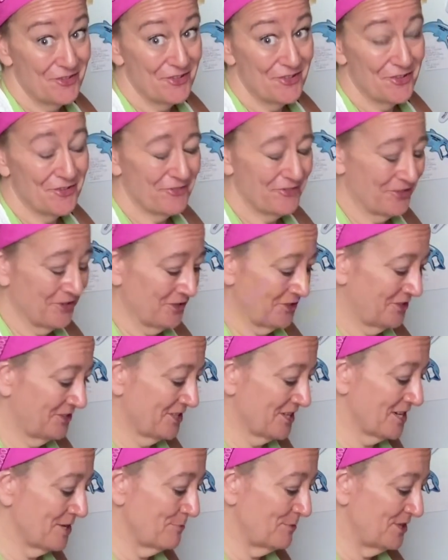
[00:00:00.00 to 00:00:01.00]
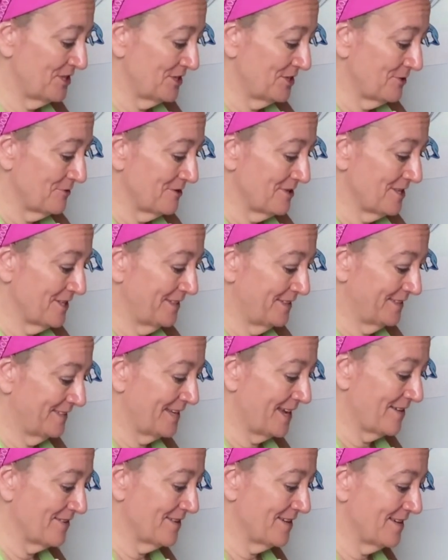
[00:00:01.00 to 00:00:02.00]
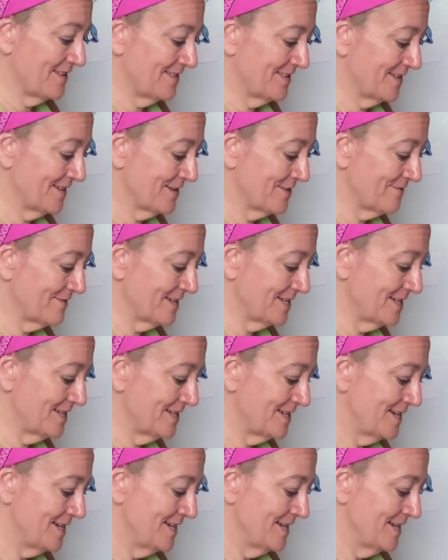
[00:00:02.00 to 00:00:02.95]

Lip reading: the first time to do this, now that I think of it.